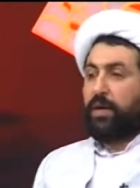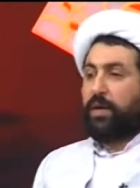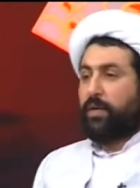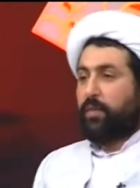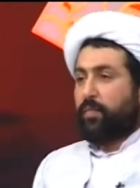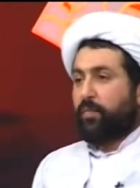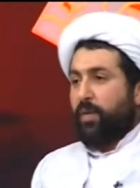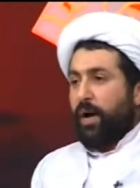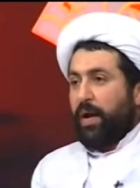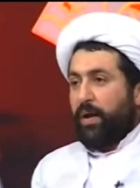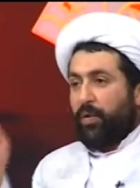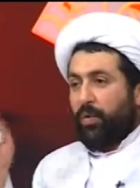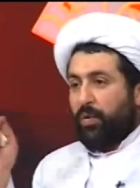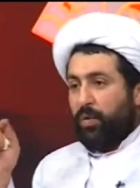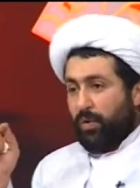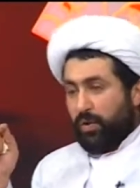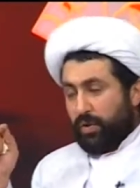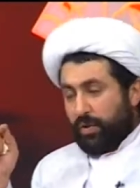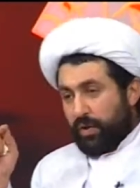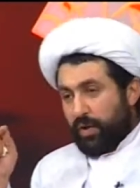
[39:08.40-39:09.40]
my
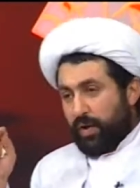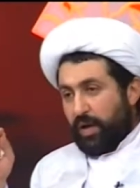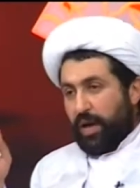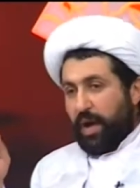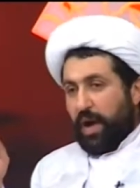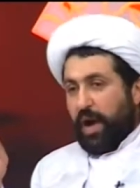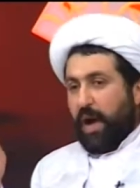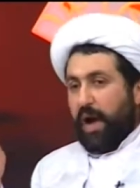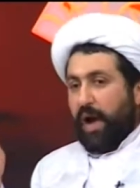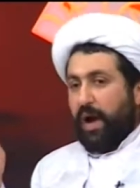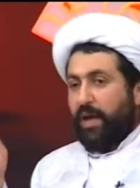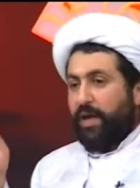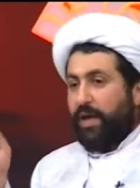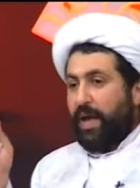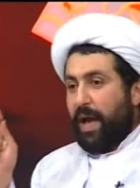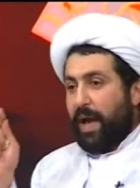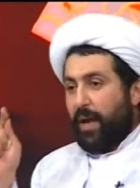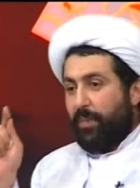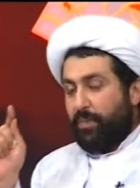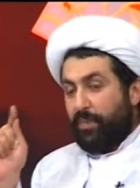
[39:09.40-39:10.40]
Lord, I
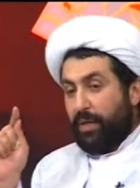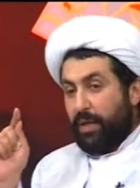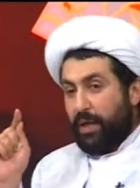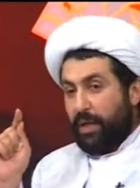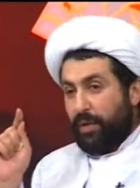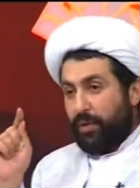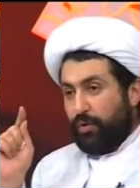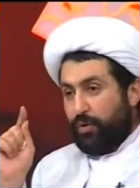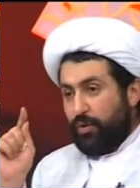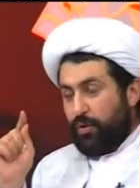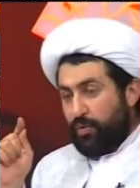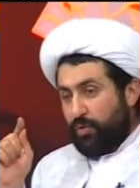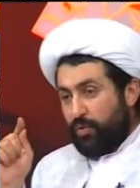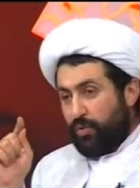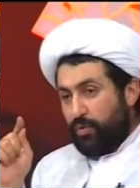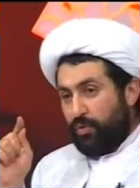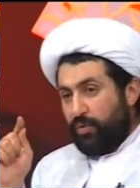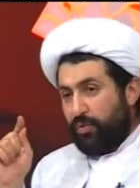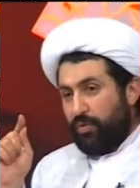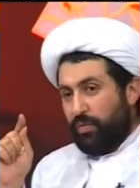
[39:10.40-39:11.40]
appeal to
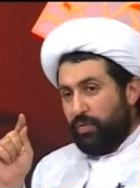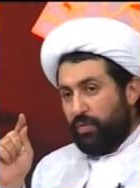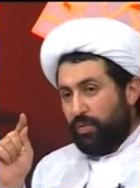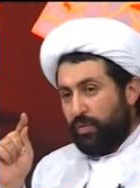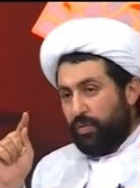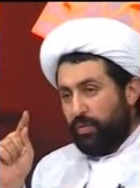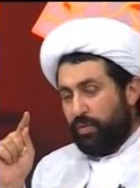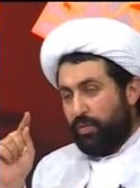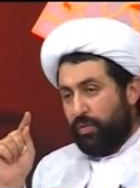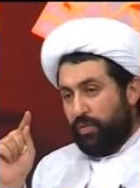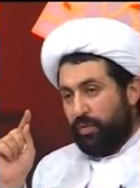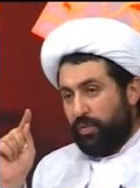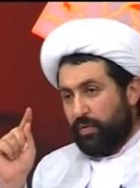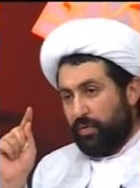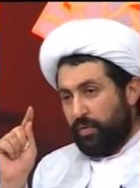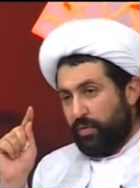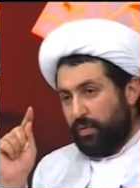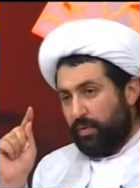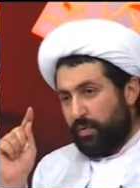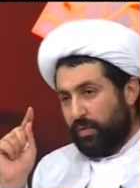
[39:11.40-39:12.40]
you
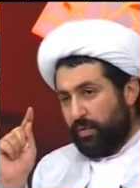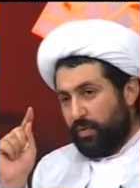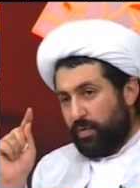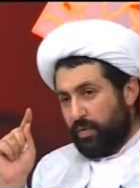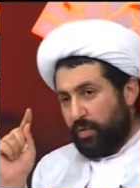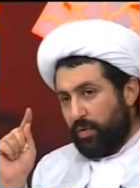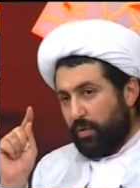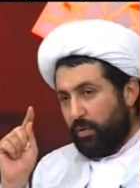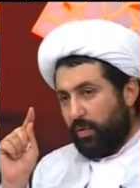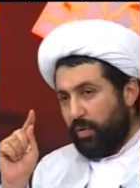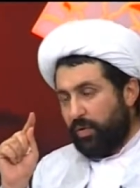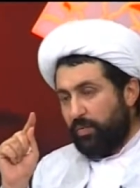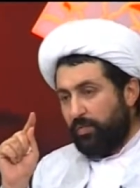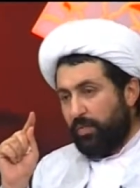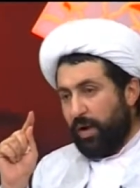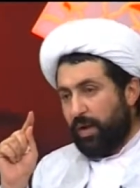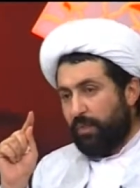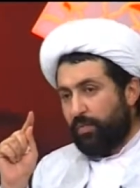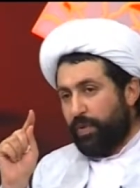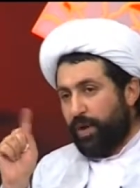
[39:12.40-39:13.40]
with
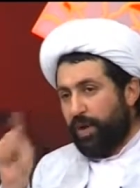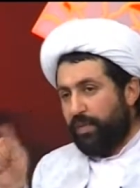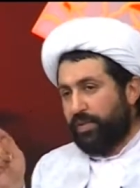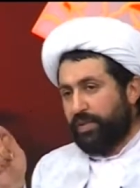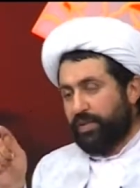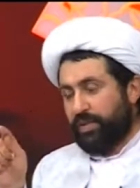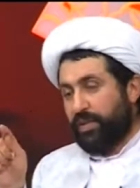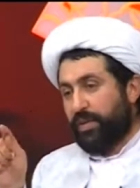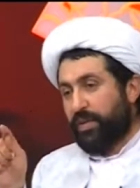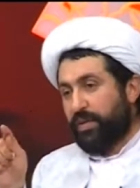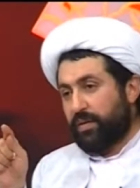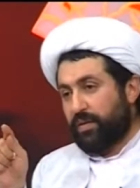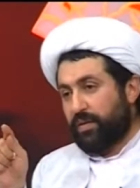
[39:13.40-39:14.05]
my poverty.